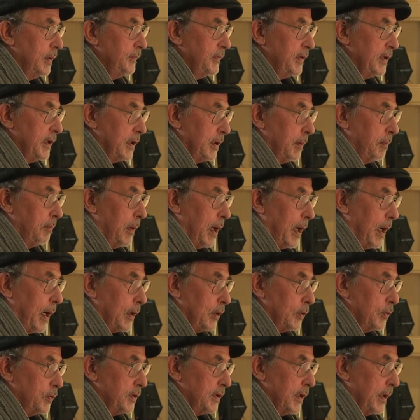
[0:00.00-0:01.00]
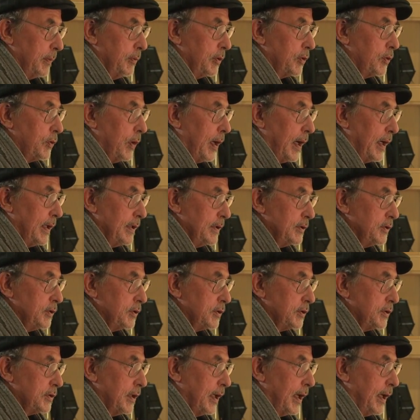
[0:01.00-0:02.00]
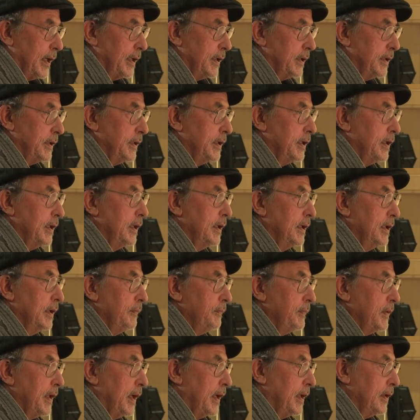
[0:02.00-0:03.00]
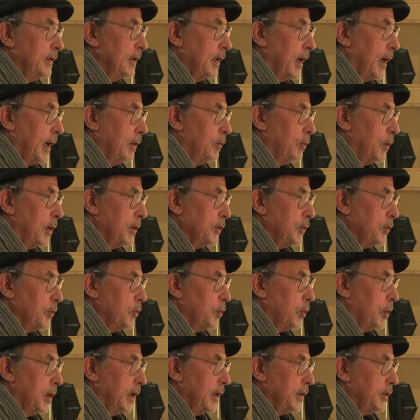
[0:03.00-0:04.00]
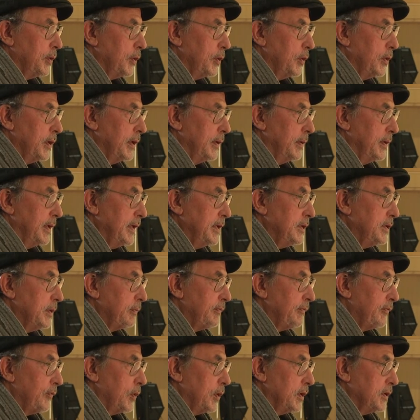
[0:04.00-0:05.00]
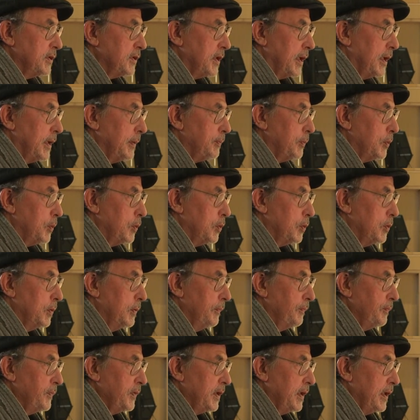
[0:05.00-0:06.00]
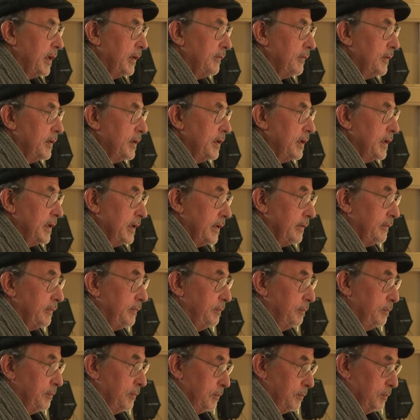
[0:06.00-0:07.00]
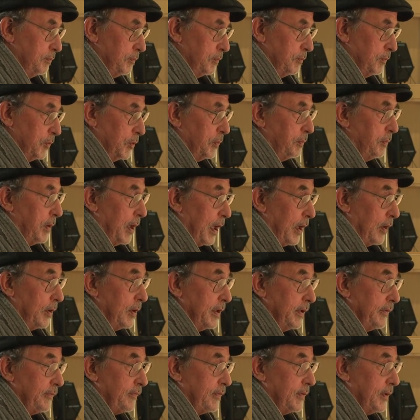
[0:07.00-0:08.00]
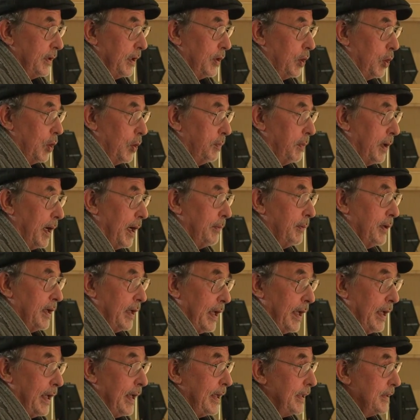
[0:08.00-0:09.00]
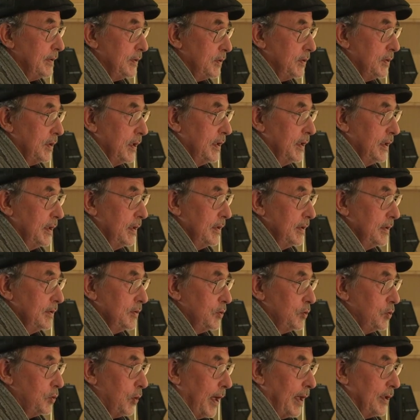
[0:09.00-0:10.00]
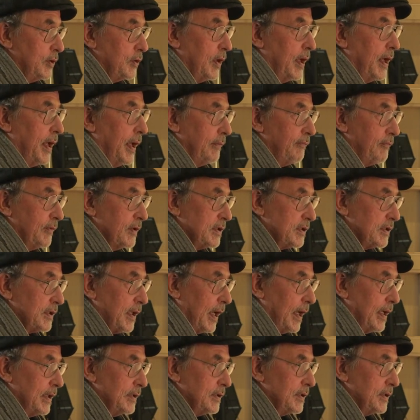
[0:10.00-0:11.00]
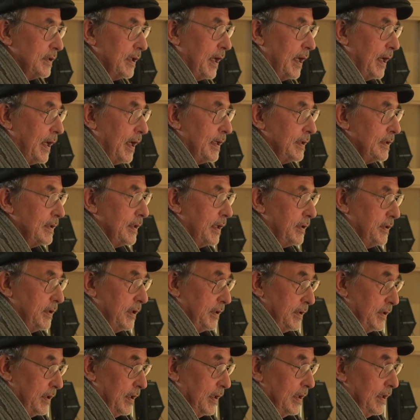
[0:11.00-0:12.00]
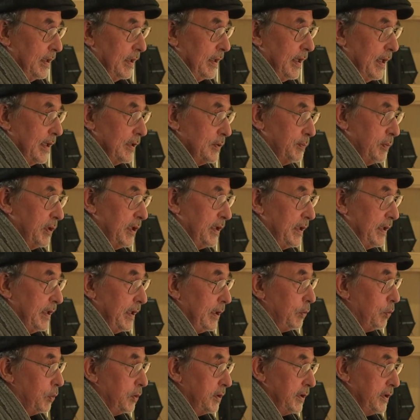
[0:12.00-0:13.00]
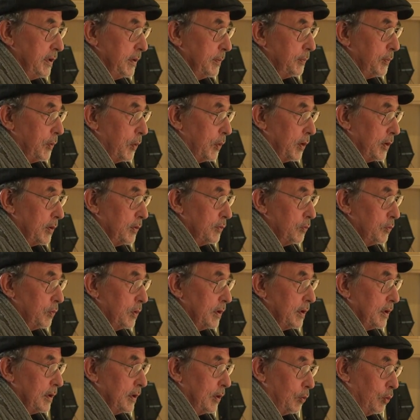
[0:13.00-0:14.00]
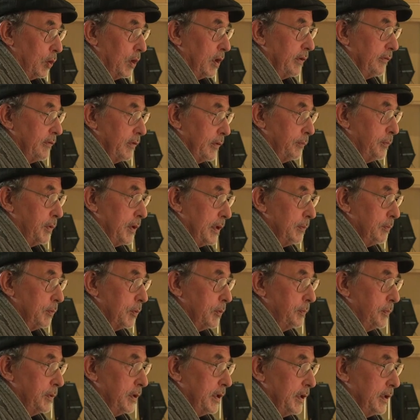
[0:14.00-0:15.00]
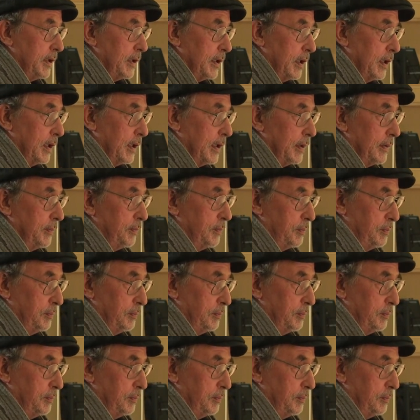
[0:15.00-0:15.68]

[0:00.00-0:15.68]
in a modern democratic society. And I wonder whether in Egypt, for example, if, if, if uh, Obama had tried to emphasize that, that the, as being equally important with the will of the people being, uh,